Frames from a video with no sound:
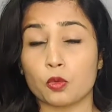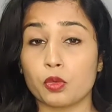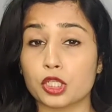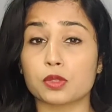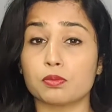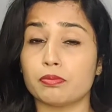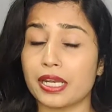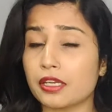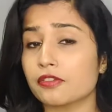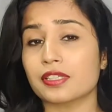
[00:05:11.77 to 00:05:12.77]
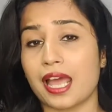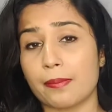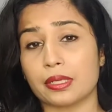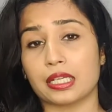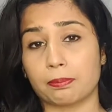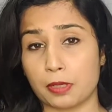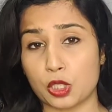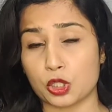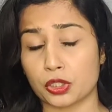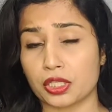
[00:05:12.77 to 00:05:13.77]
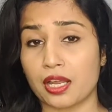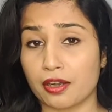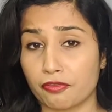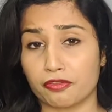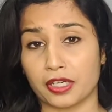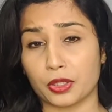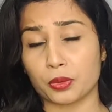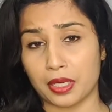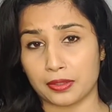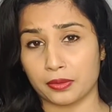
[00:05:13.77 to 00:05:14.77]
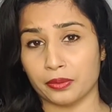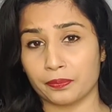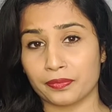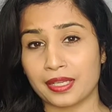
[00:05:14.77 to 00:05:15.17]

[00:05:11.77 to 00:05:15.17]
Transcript: which many of the diabetic patients are afraid to undergo.